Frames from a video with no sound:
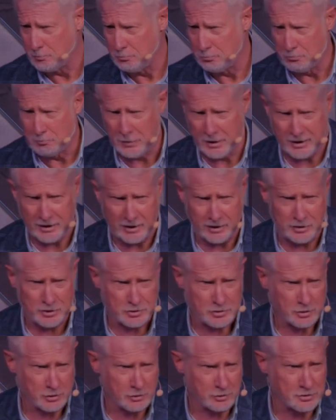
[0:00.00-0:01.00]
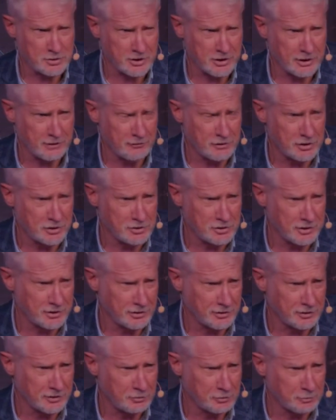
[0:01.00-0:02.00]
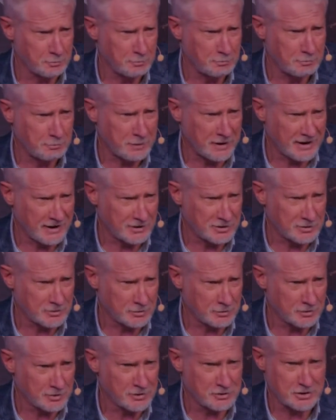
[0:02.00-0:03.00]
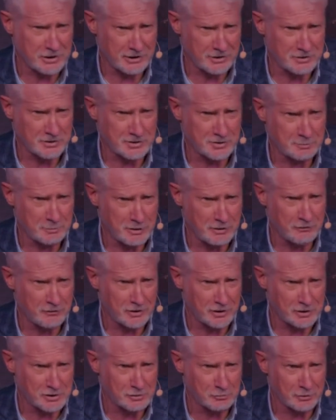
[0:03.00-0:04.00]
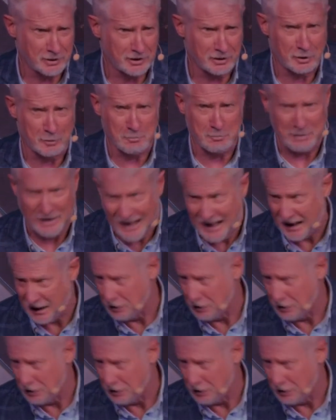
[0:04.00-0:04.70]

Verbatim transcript: mega church evangelical pastor. The chances of me finishing well are bad.